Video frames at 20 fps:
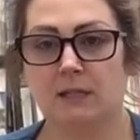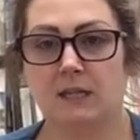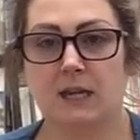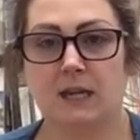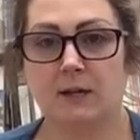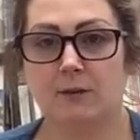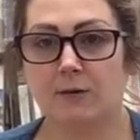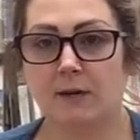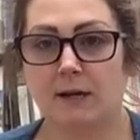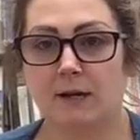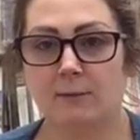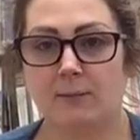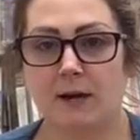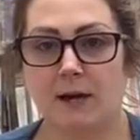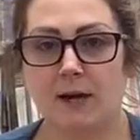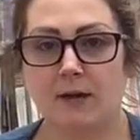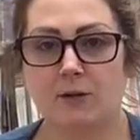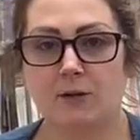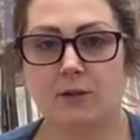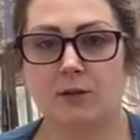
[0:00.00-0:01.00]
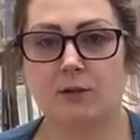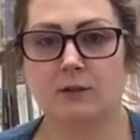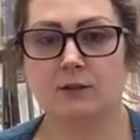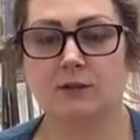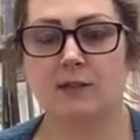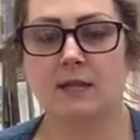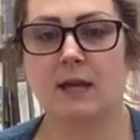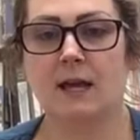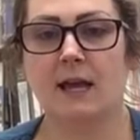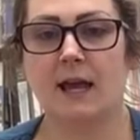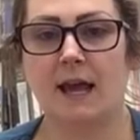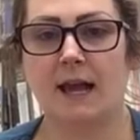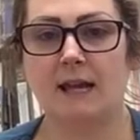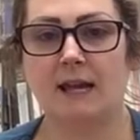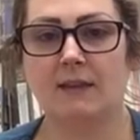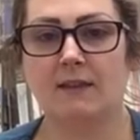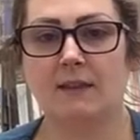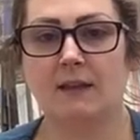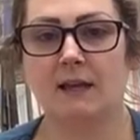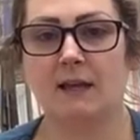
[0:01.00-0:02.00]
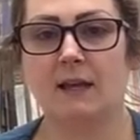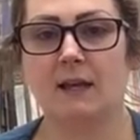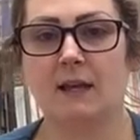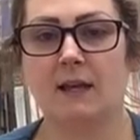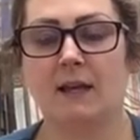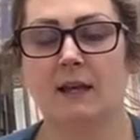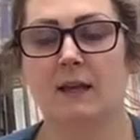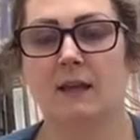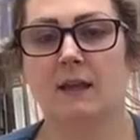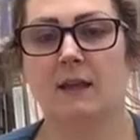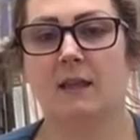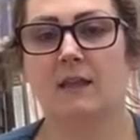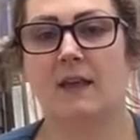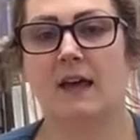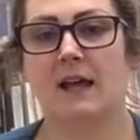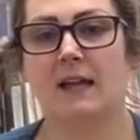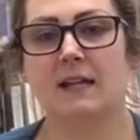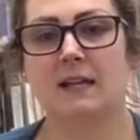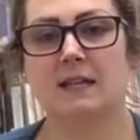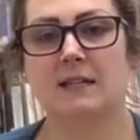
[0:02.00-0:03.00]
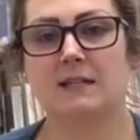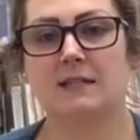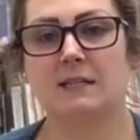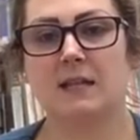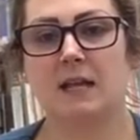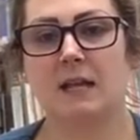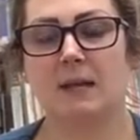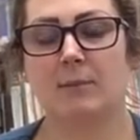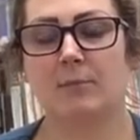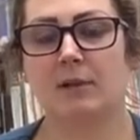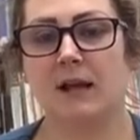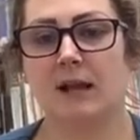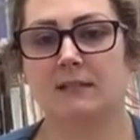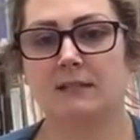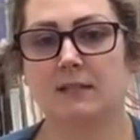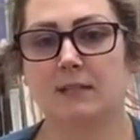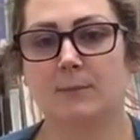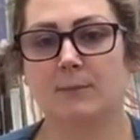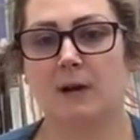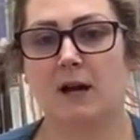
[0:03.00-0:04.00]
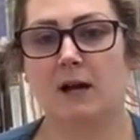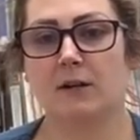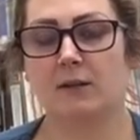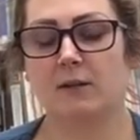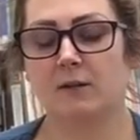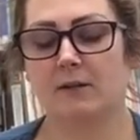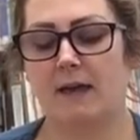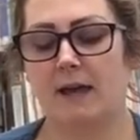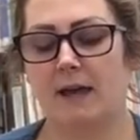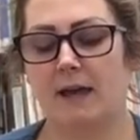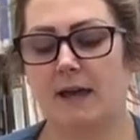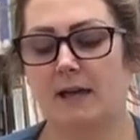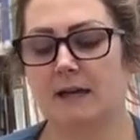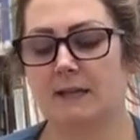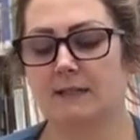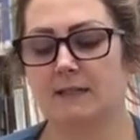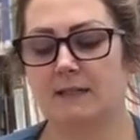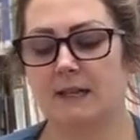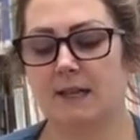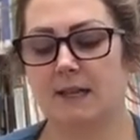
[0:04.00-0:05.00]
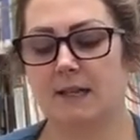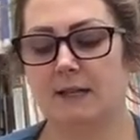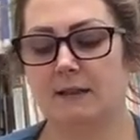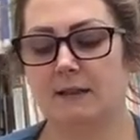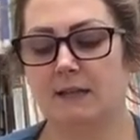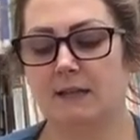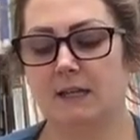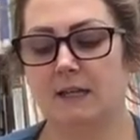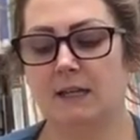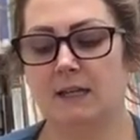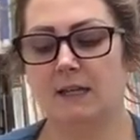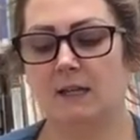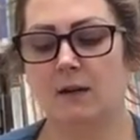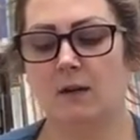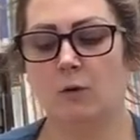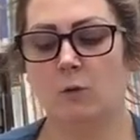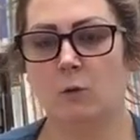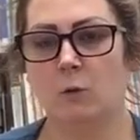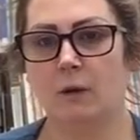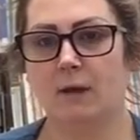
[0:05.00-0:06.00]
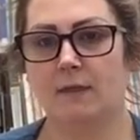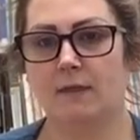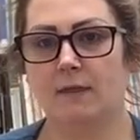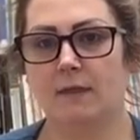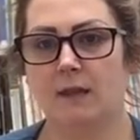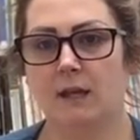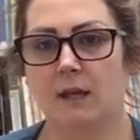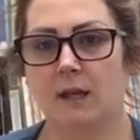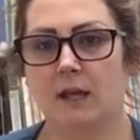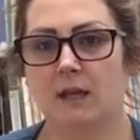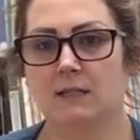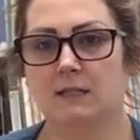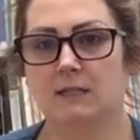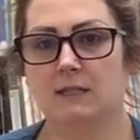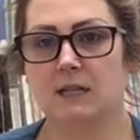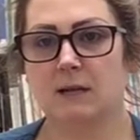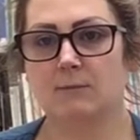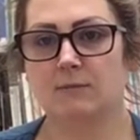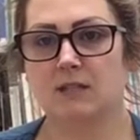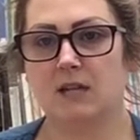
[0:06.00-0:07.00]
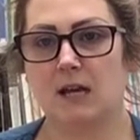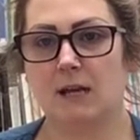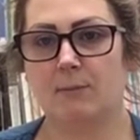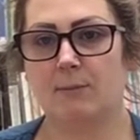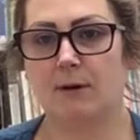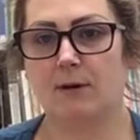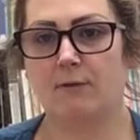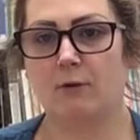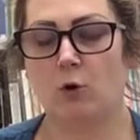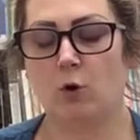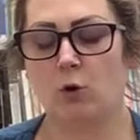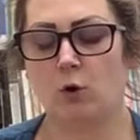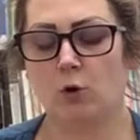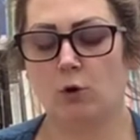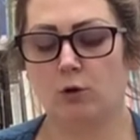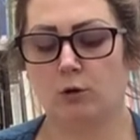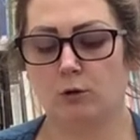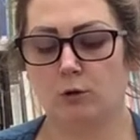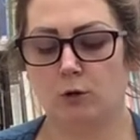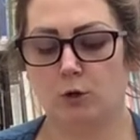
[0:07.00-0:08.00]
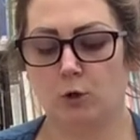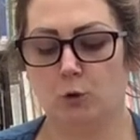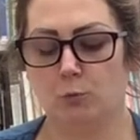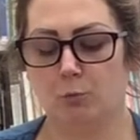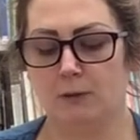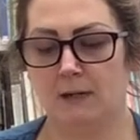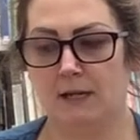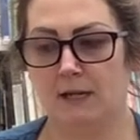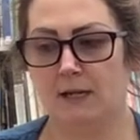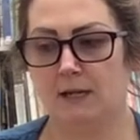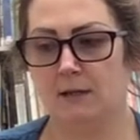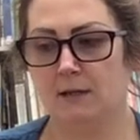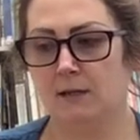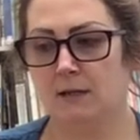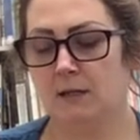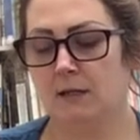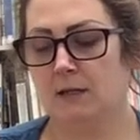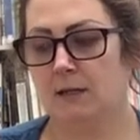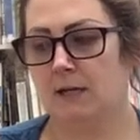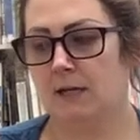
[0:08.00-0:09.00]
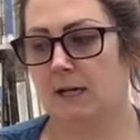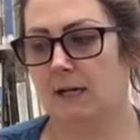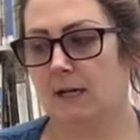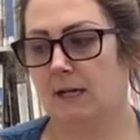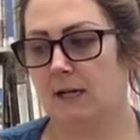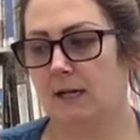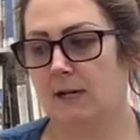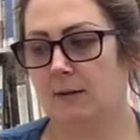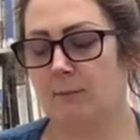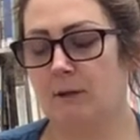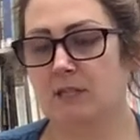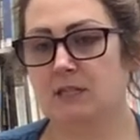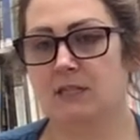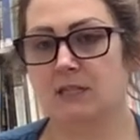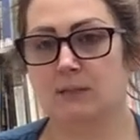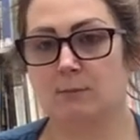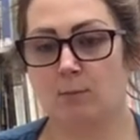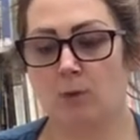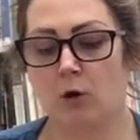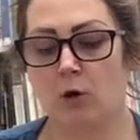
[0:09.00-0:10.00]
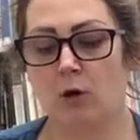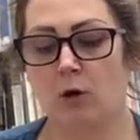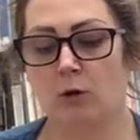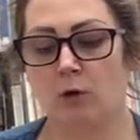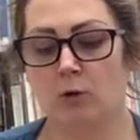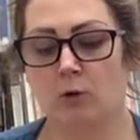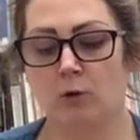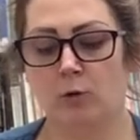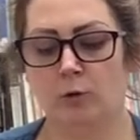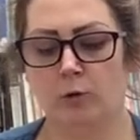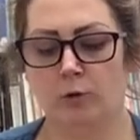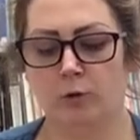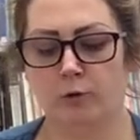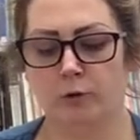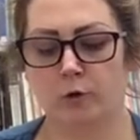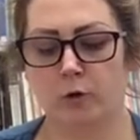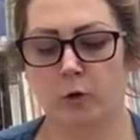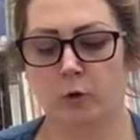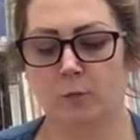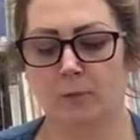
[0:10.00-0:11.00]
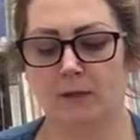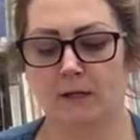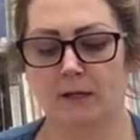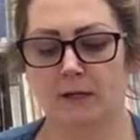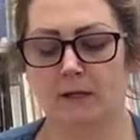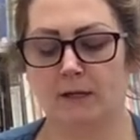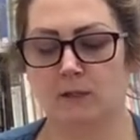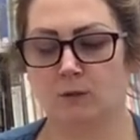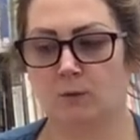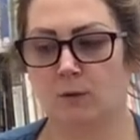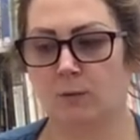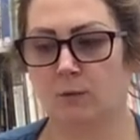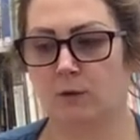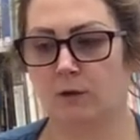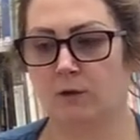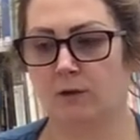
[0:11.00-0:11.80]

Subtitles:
Gatorade bottles, anything that is a plastic bottle that has a lid with some type of hole or opening. A small hole or opening is what we're